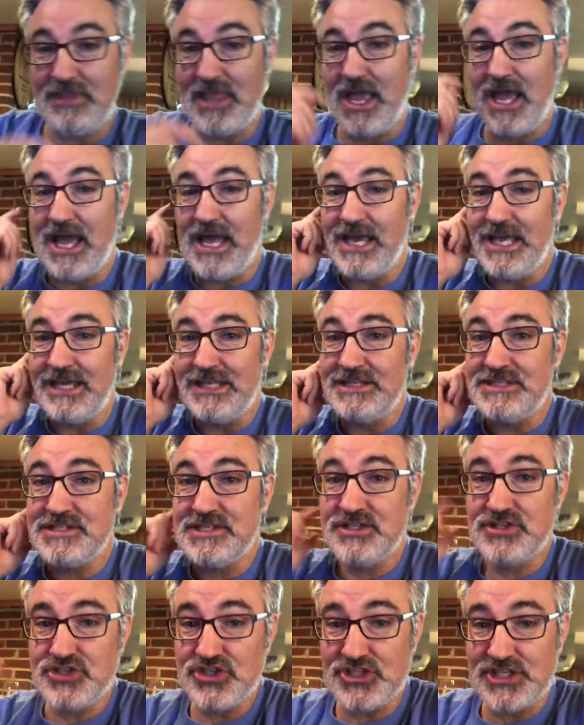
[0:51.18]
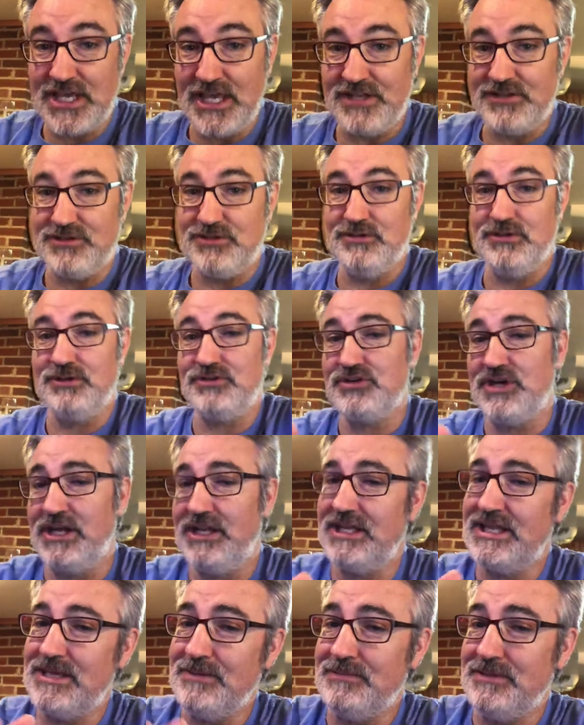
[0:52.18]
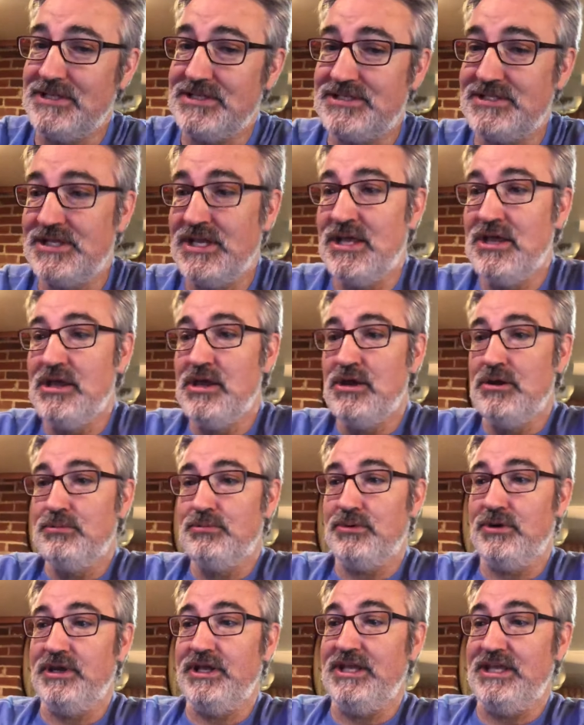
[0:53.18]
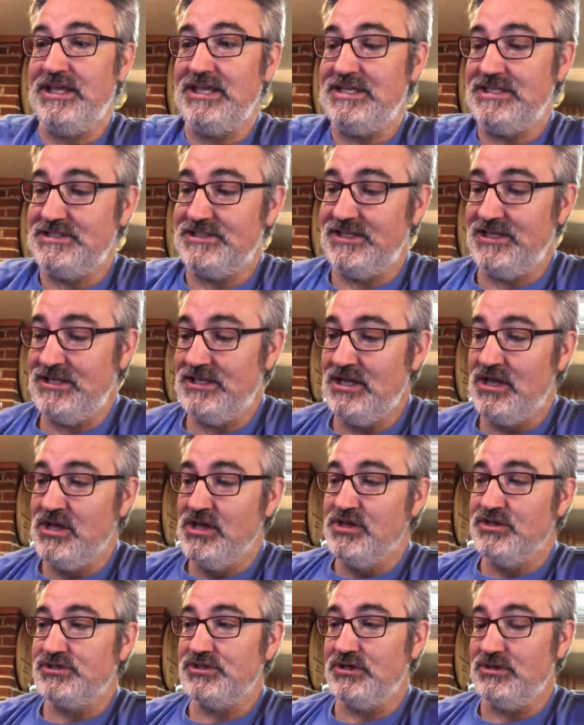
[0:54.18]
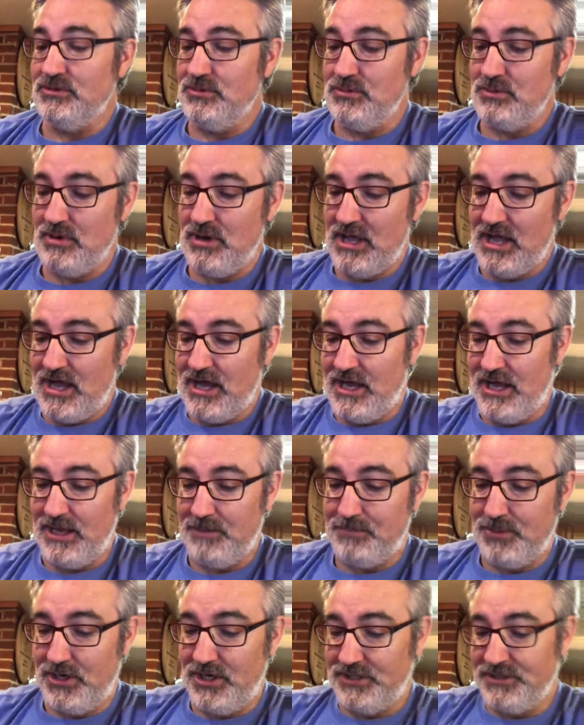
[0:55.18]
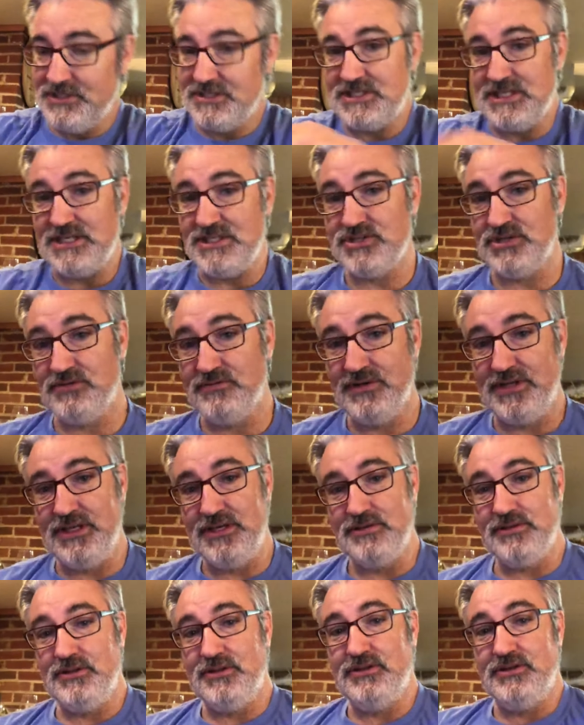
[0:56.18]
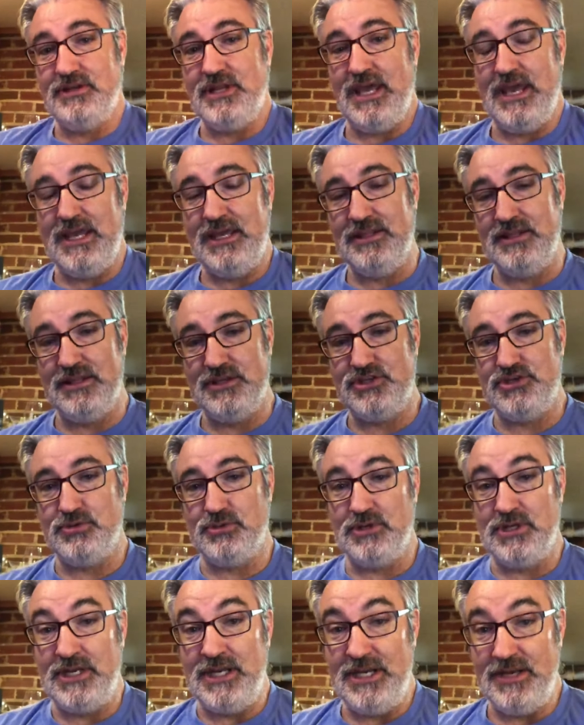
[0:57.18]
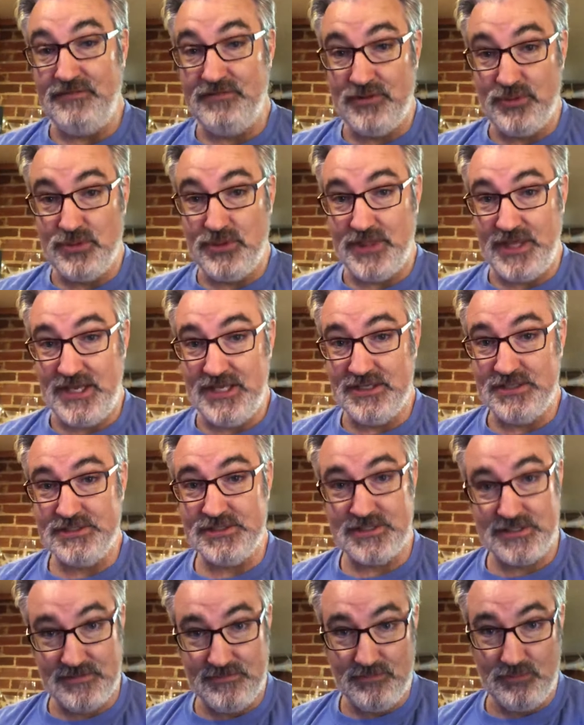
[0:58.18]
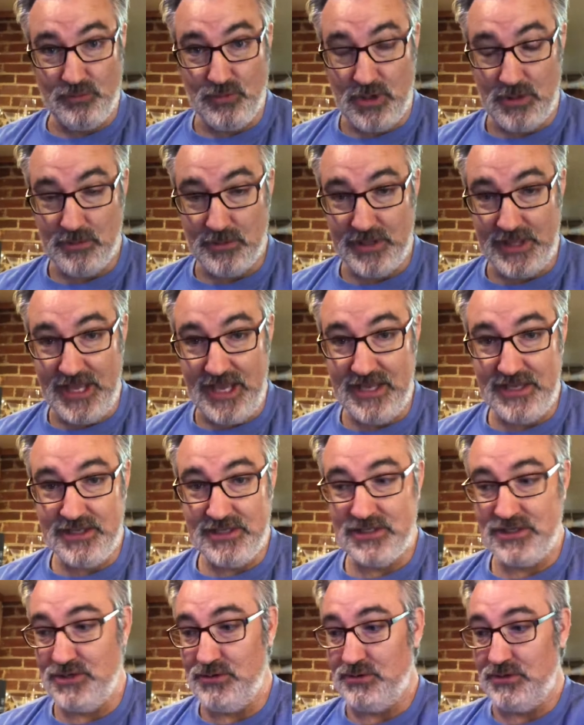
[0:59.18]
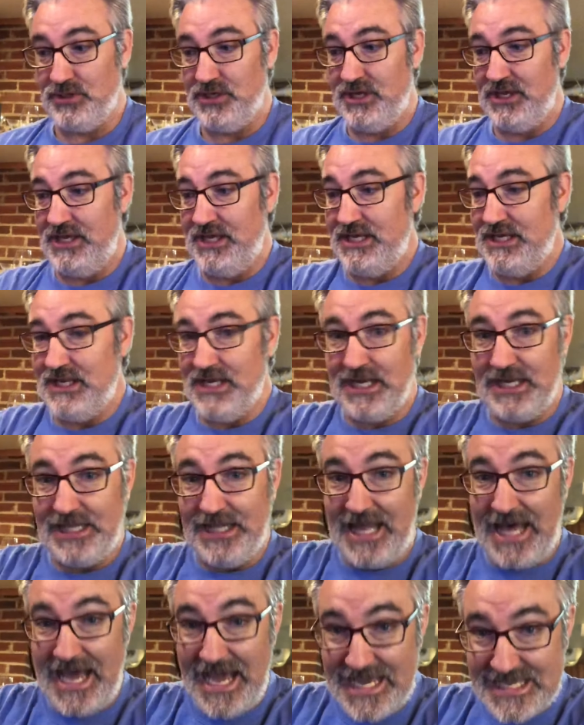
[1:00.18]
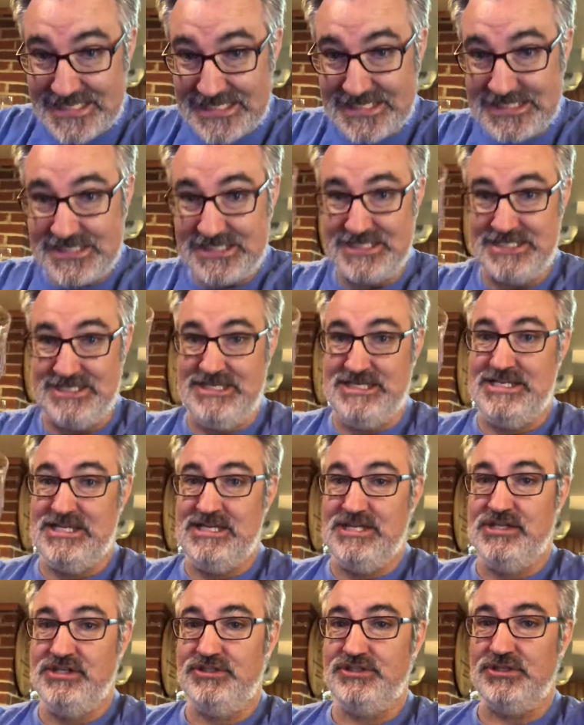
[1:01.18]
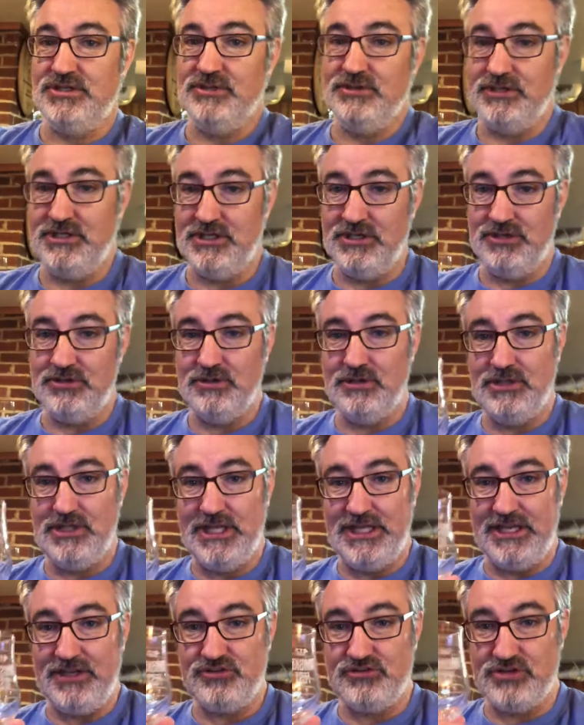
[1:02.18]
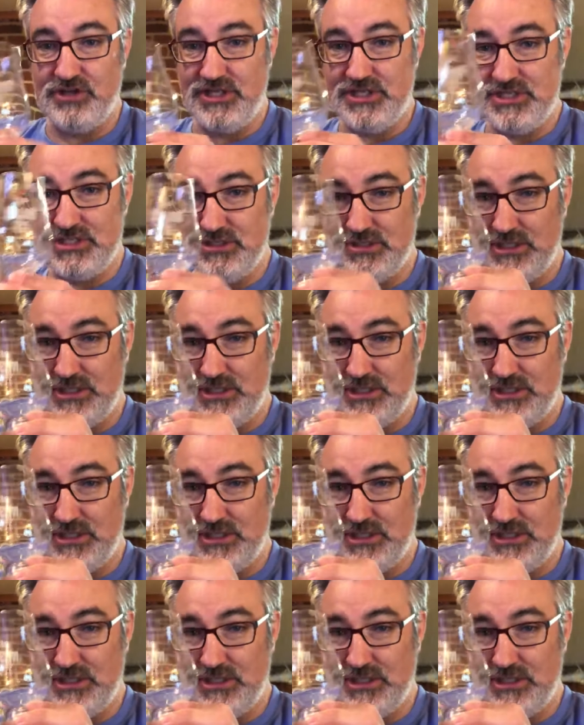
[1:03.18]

and just get to it. Try and keep this pretty easy. So I put on the teaser video the other day that you're going to need a few things. What were they? You're going to need a glass. So you can do like a traditional